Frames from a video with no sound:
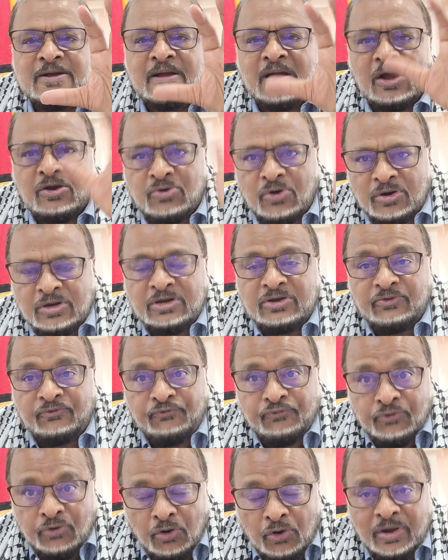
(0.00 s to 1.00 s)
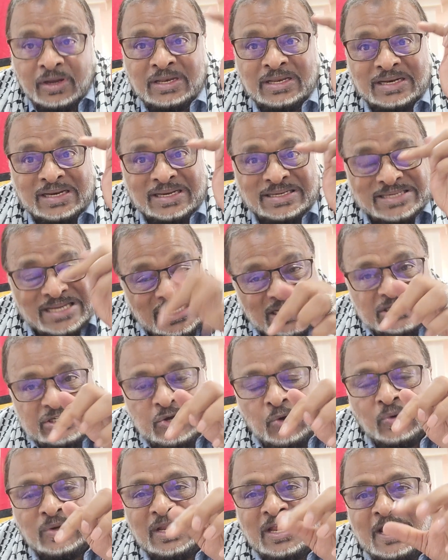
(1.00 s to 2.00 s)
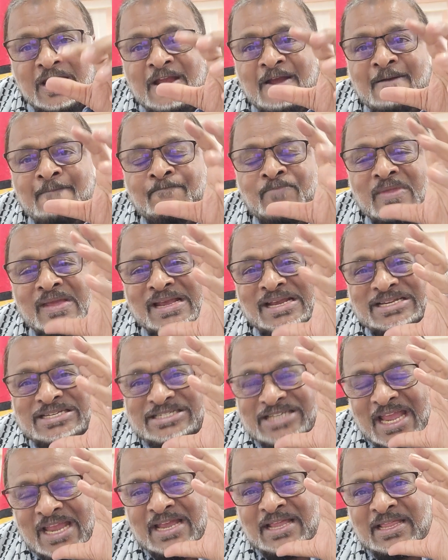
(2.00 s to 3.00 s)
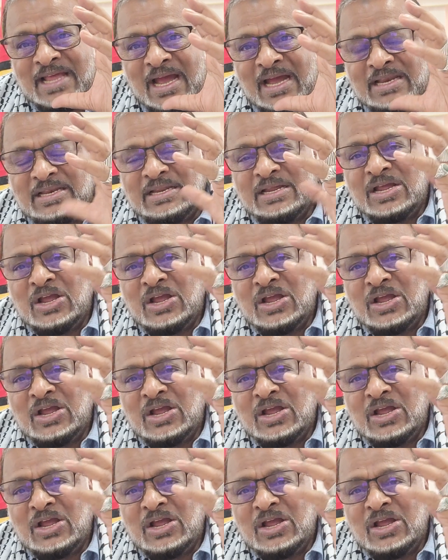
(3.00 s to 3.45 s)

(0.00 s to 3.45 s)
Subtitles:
according to Freud, as he's quoting, is saying that.